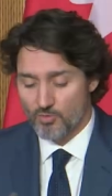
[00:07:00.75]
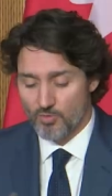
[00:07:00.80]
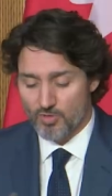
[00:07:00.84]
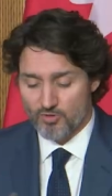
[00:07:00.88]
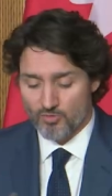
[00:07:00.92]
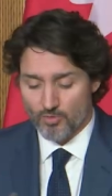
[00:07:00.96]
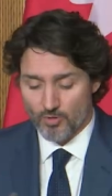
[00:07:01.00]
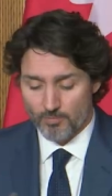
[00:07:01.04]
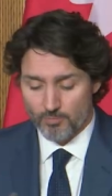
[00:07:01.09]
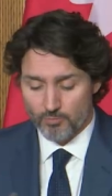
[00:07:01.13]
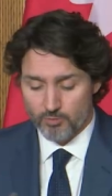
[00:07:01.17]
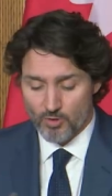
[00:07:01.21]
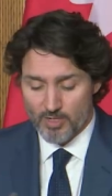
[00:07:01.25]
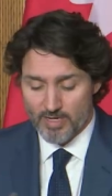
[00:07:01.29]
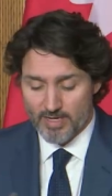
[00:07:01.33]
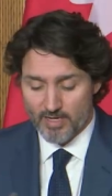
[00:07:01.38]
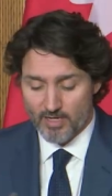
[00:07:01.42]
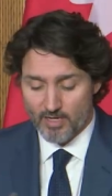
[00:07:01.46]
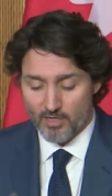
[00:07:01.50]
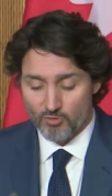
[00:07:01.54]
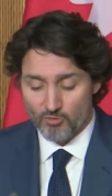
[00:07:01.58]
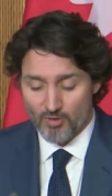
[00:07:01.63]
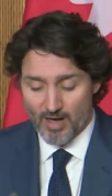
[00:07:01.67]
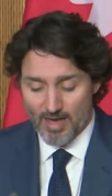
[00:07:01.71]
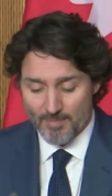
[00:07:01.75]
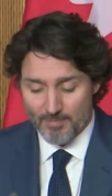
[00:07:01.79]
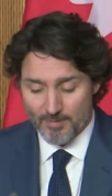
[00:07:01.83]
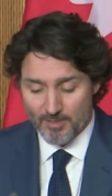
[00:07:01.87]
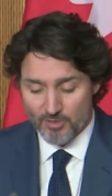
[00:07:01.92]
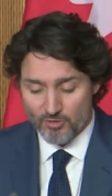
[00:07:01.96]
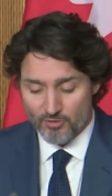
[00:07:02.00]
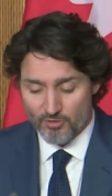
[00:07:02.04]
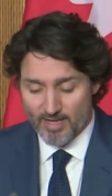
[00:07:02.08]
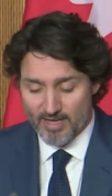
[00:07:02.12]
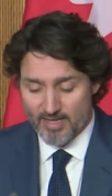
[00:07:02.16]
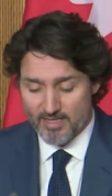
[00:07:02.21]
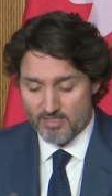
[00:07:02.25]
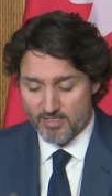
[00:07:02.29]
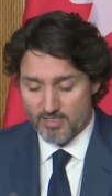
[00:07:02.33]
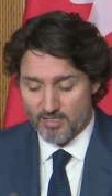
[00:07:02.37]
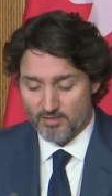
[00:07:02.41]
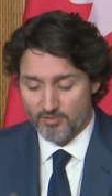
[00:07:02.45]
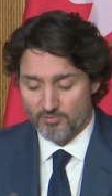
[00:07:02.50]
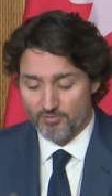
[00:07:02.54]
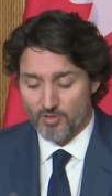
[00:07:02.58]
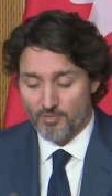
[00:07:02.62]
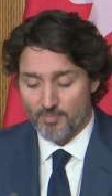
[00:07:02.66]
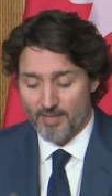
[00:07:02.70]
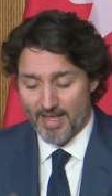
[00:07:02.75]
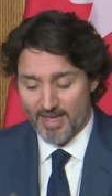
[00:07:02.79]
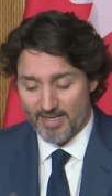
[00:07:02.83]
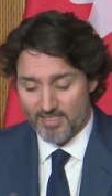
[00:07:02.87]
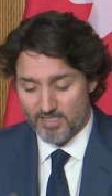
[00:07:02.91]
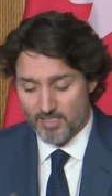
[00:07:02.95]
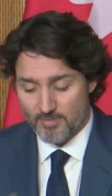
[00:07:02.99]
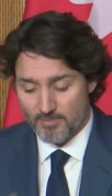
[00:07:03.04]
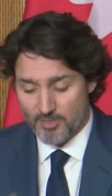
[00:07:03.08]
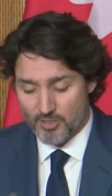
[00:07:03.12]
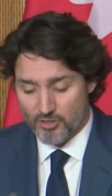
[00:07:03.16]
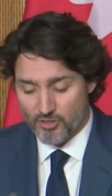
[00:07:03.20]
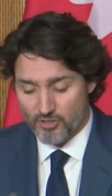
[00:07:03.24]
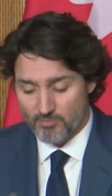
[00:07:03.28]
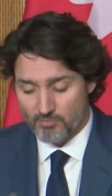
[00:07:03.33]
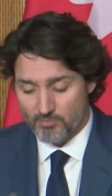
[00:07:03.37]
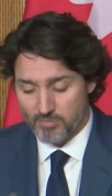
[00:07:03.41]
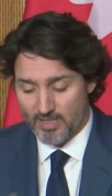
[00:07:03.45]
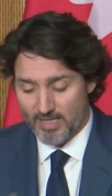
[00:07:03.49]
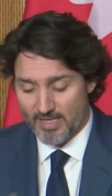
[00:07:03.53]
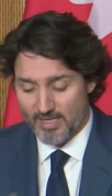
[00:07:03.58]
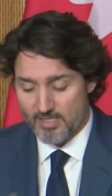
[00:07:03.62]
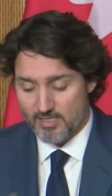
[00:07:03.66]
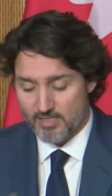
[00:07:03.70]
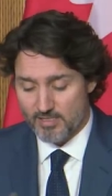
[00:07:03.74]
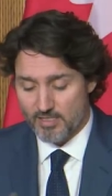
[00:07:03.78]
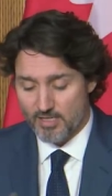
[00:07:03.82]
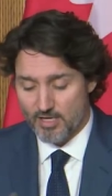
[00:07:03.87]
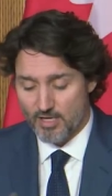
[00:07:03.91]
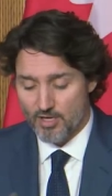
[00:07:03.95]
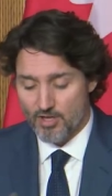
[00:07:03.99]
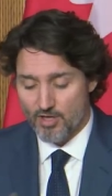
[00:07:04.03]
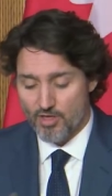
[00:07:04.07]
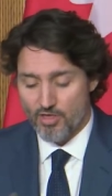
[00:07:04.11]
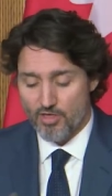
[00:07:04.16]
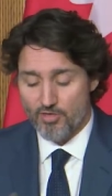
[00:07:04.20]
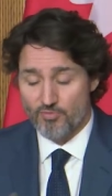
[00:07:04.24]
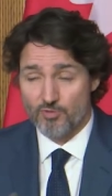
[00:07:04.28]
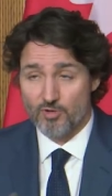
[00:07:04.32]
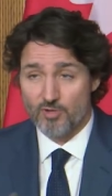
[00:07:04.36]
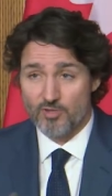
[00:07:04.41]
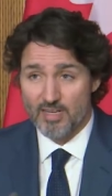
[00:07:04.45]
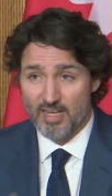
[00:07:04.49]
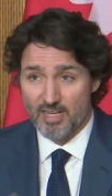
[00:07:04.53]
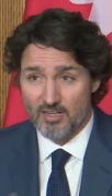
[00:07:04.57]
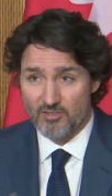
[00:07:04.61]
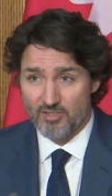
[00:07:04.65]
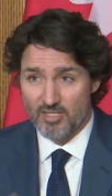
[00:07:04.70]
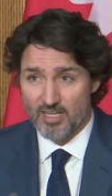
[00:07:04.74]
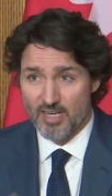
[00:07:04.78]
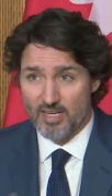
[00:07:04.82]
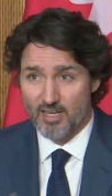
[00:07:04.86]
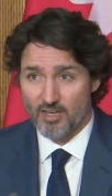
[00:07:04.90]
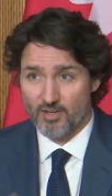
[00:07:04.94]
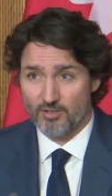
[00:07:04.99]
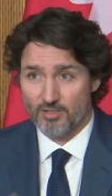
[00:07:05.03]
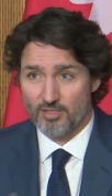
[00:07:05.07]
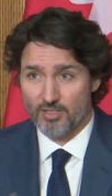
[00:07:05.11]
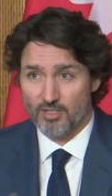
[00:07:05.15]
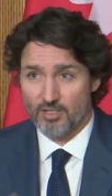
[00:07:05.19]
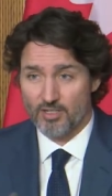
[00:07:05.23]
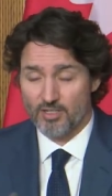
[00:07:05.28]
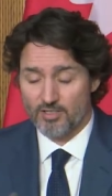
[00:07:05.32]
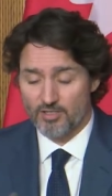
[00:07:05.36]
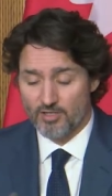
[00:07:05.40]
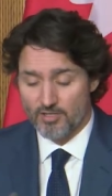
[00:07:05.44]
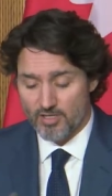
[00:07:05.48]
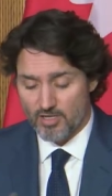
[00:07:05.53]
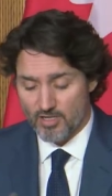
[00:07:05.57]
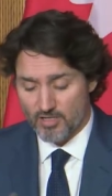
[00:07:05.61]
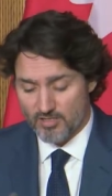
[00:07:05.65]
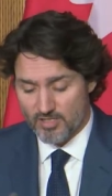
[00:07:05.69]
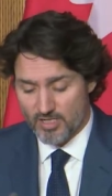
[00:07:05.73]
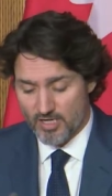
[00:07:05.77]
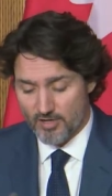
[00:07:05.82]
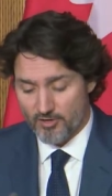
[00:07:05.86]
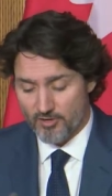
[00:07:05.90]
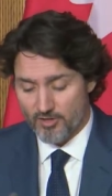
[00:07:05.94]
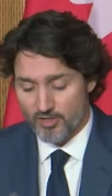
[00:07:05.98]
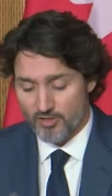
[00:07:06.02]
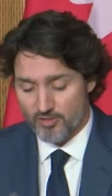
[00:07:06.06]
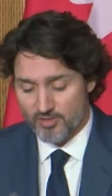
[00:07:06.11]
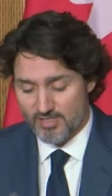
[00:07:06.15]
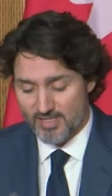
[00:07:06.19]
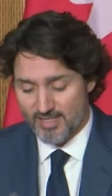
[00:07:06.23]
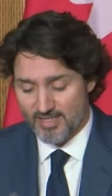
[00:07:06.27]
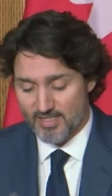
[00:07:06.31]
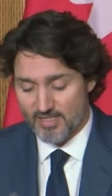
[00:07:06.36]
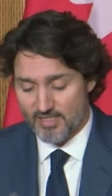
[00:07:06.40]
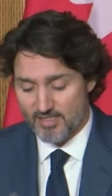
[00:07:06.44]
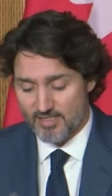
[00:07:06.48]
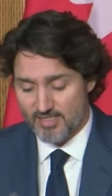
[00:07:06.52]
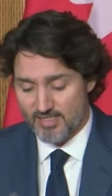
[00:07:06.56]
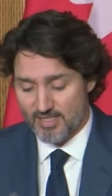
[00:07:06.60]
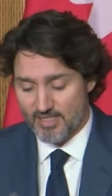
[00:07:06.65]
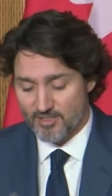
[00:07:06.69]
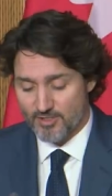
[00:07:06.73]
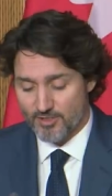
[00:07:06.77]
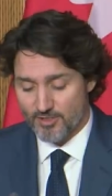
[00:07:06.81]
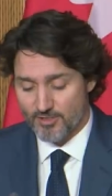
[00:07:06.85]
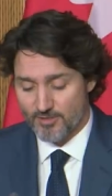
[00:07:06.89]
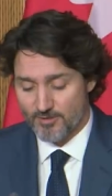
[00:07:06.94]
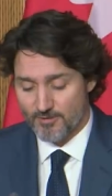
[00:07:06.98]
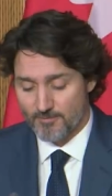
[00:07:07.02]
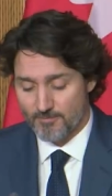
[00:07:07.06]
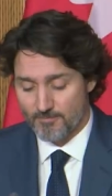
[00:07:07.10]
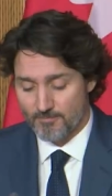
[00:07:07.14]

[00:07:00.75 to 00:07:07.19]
which will bring rapid transit from Exhibition Place through downtown to the Ontario Science Centre.